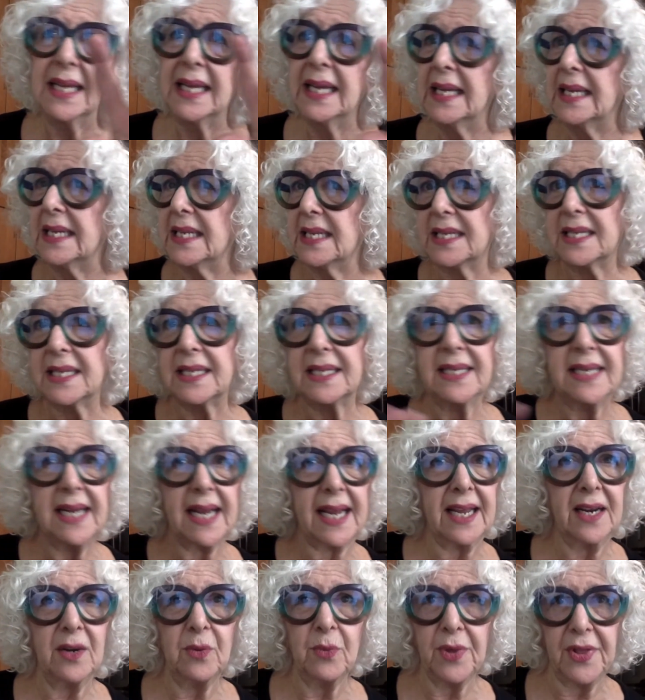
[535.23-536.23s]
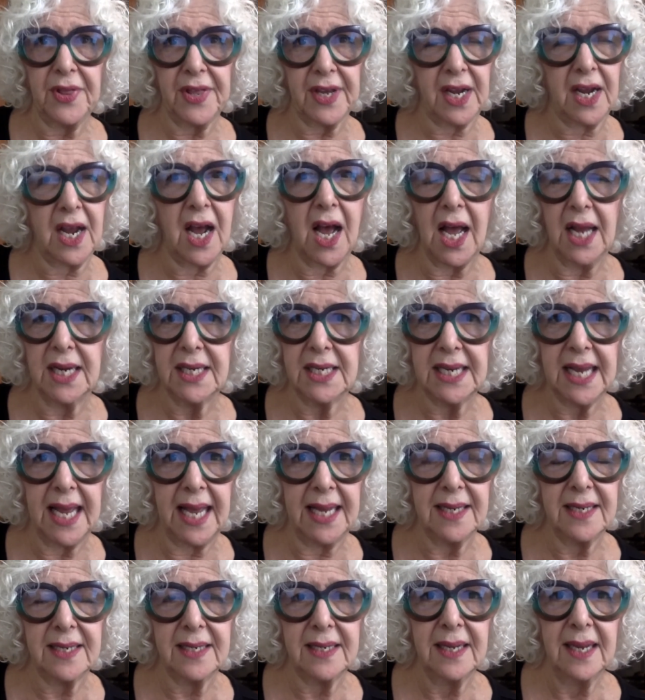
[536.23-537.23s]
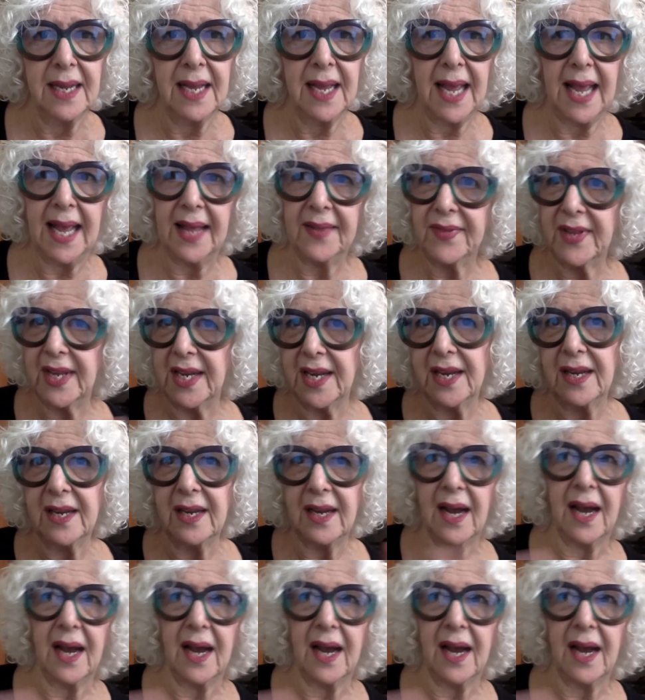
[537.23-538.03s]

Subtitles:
sticking with the content and the